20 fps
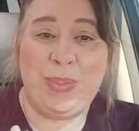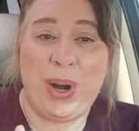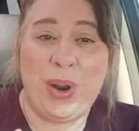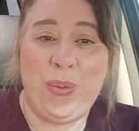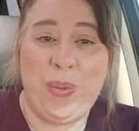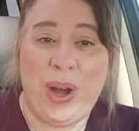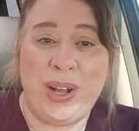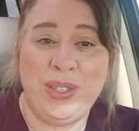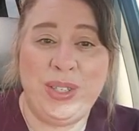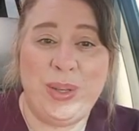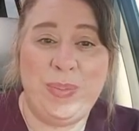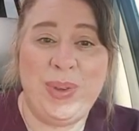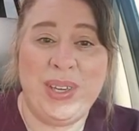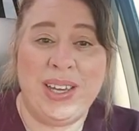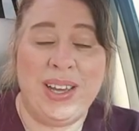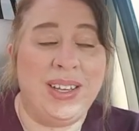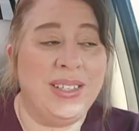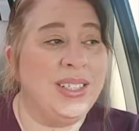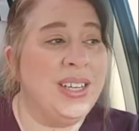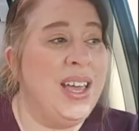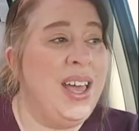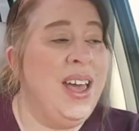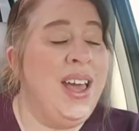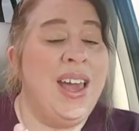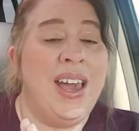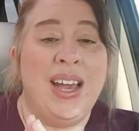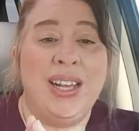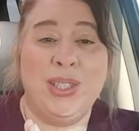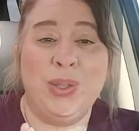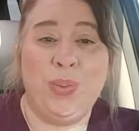but I want to because
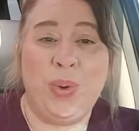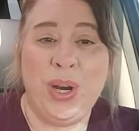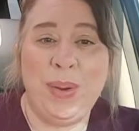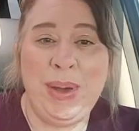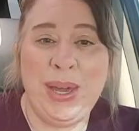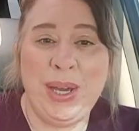it's one